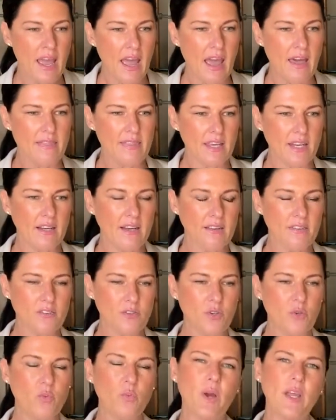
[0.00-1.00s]
And then I
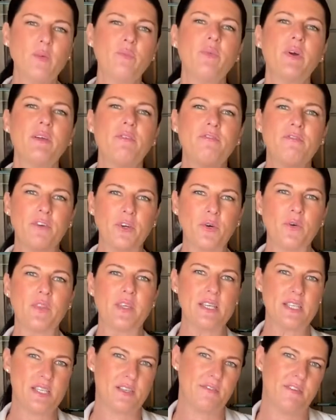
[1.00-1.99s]
thought, when we feel
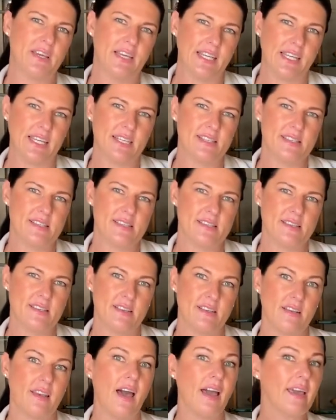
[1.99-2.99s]
these feelings,
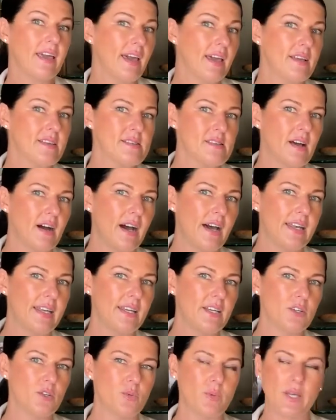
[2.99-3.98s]
like
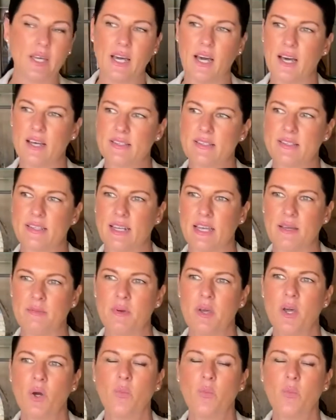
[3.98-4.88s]
anxiety or we can't sleep,